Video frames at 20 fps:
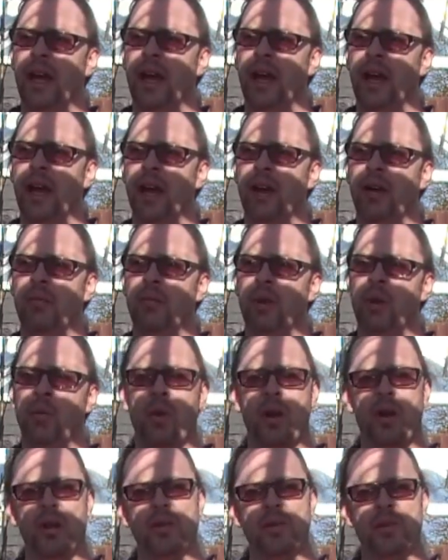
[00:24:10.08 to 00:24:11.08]
and
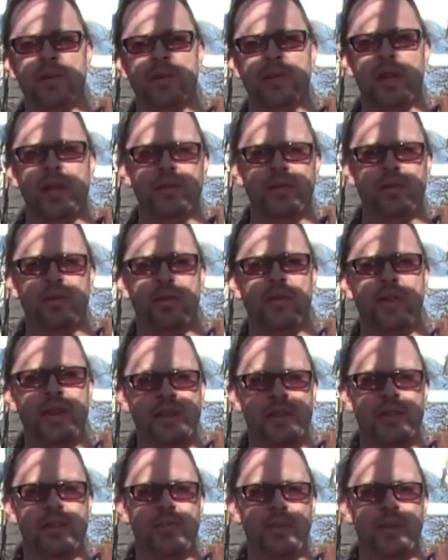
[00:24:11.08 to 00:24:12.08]
what I'll do is I'll sort of
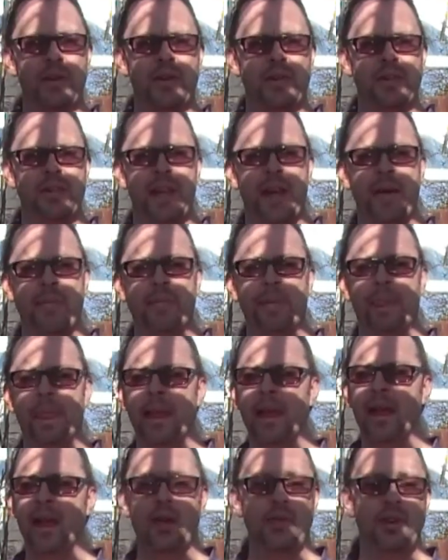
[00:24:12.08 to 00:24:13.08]
intersperse them.
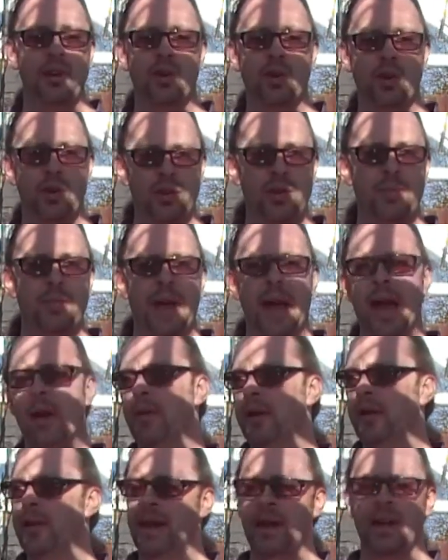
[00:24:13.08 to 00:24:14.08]
I'll record them now
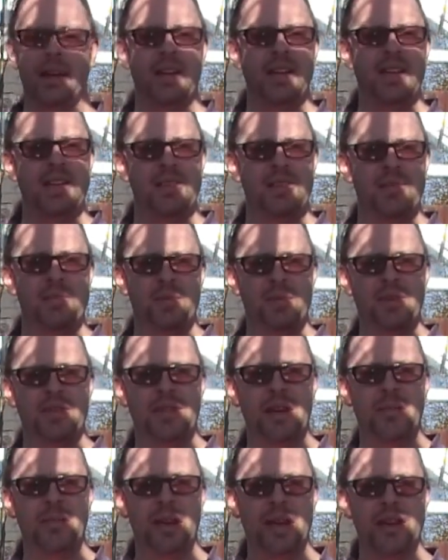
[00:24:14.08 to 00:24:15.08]
and then I can intersperse
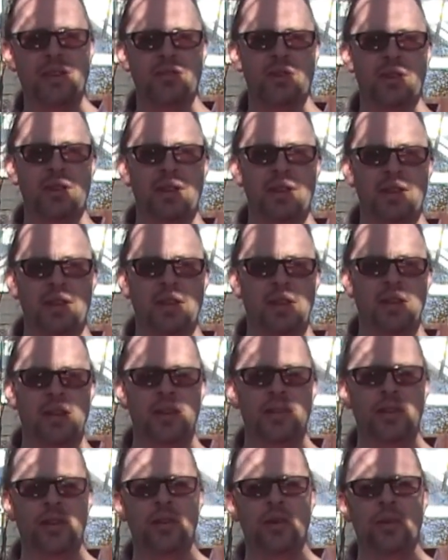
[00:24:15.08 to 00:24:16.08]
them later on in
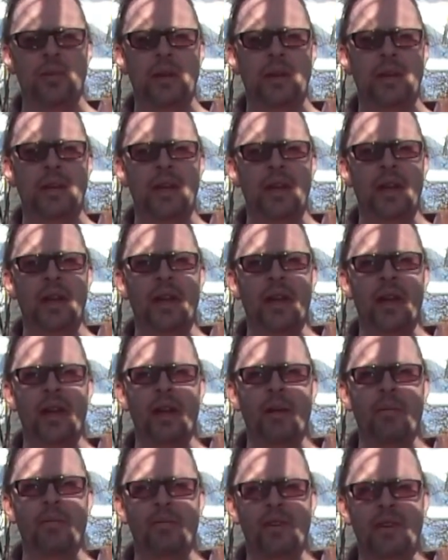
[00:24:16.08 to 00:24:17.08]
the coming
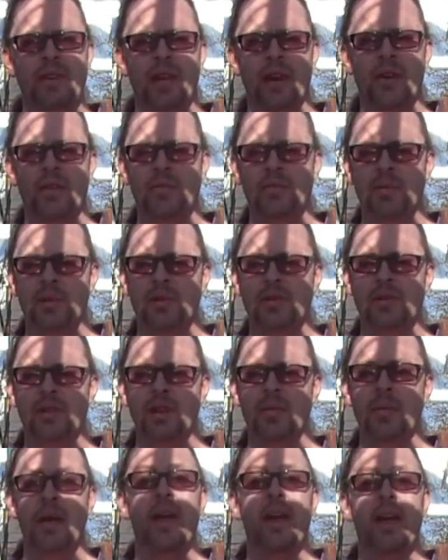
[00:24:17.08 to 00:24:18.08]
videos.
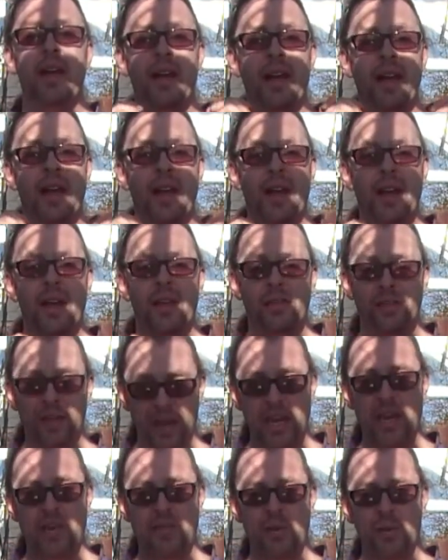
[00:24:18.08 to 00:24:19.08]
But
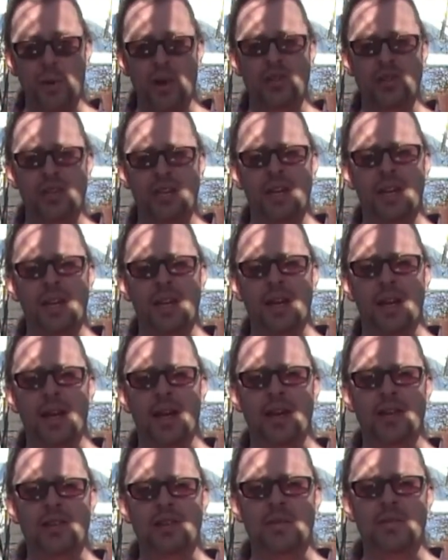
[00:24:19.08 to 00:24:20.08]
thank you for watching
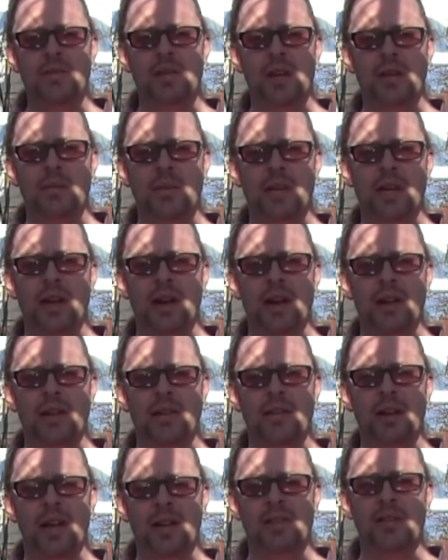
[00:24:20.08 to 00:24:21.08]
Jim's Allotment
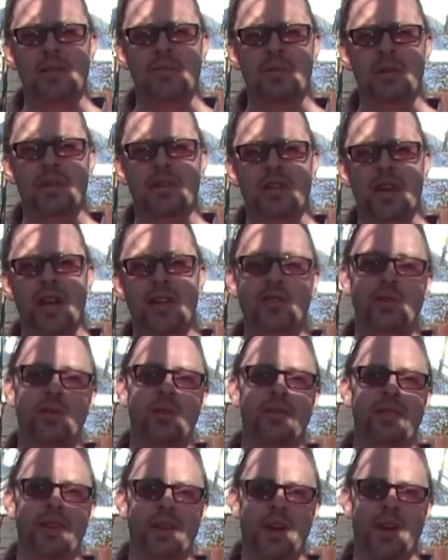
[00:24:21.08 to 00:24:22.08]
Garden. I do appreciate all
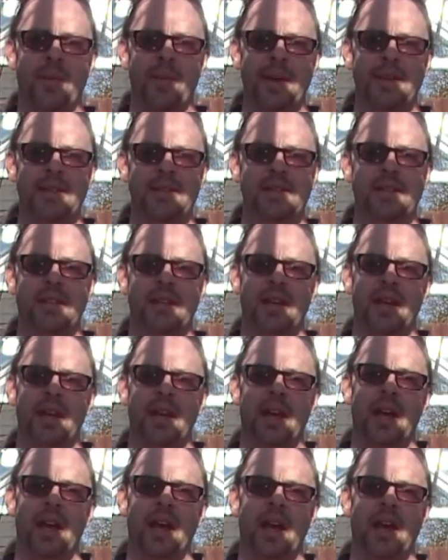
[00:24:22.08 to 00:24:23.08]
of the comments
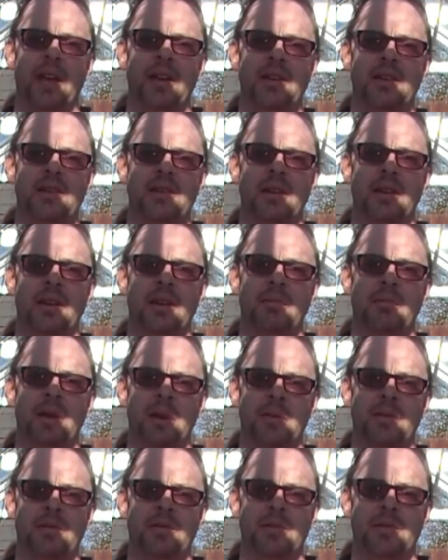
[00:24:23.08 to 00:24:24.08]
and
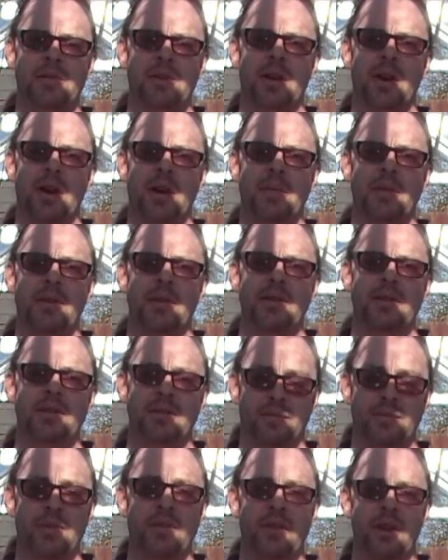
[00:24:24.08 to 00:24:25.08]
people subscribing that
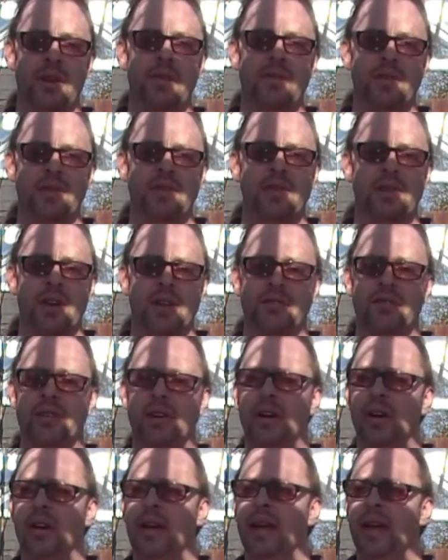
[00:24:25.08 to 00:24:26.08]
have done so
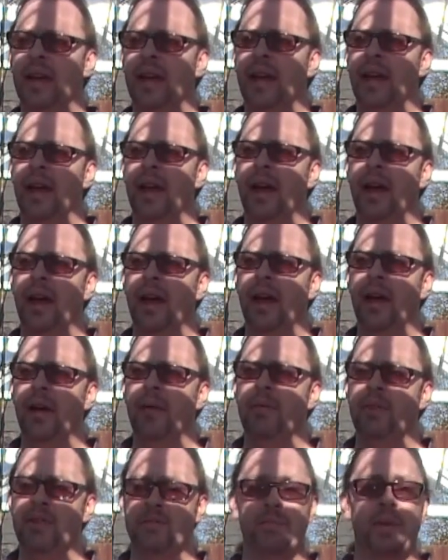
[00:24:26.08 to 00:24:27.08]
far.
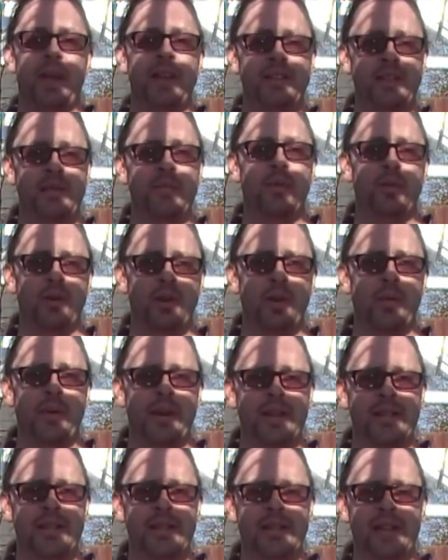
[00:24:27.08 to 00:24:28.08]
There's plenty more
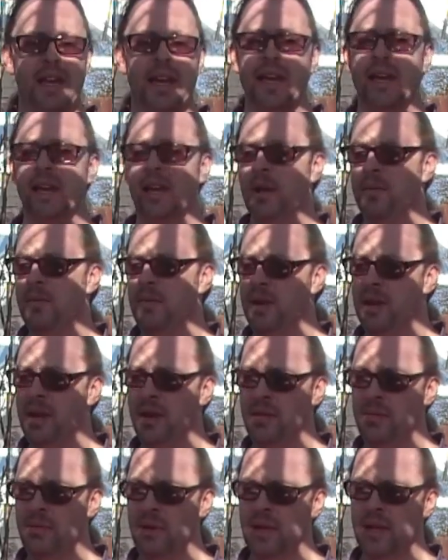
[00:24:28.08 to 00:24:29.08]
coming, as I say, and we're
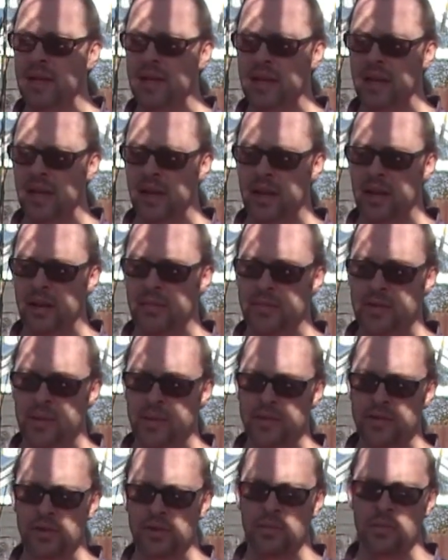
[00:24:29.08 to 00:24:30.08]
going to be
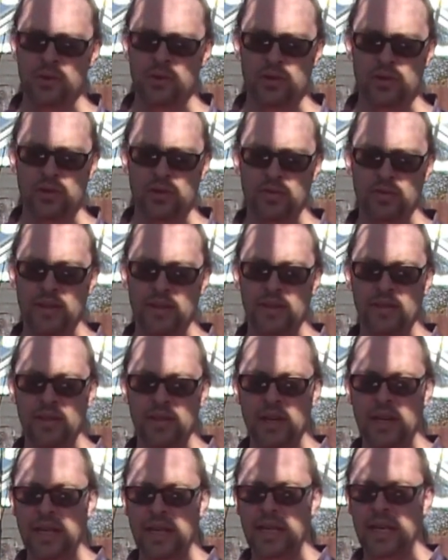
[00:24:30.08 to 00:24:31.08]
doing some more stuff in
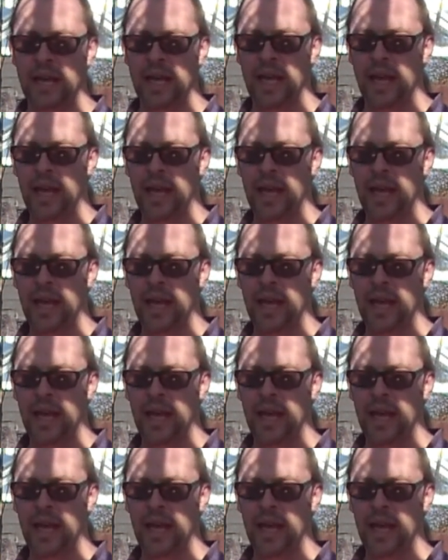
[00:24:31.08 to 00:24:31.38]
the